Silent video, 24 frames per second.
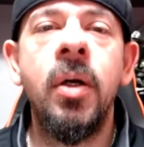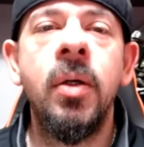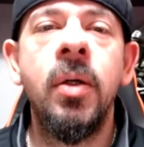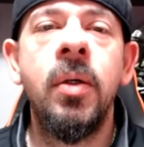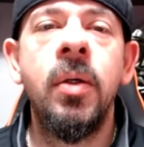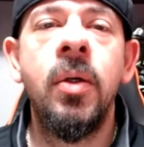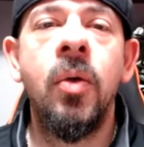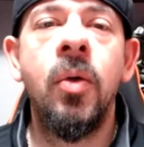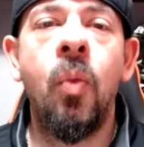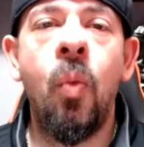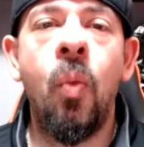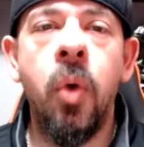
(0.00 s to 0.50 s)

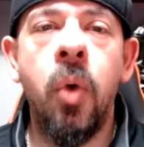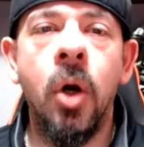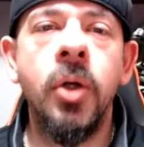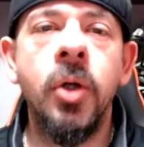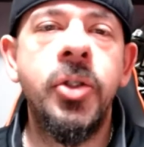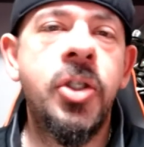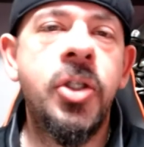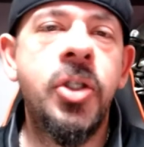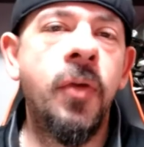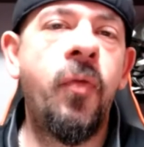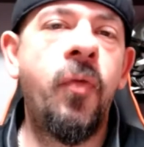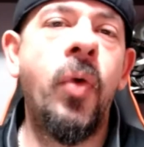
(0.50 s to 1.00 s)
words of
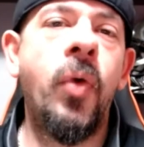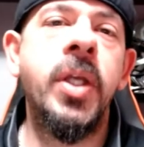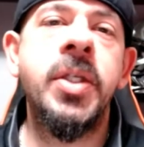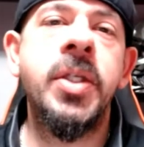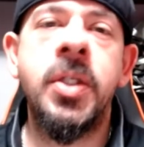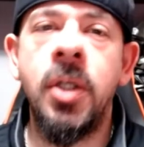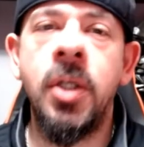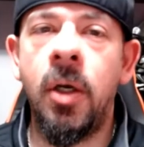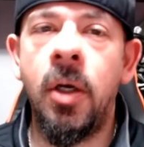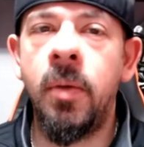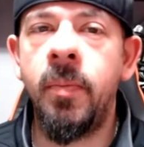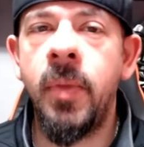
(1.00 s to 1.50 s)

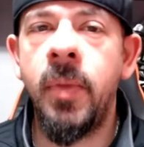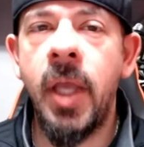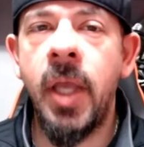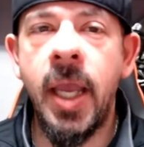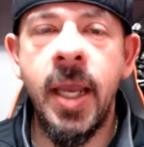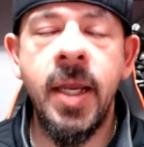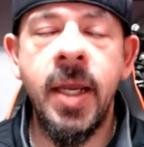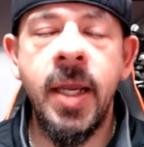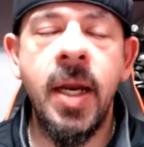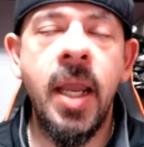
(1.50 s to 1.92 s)
wisdom and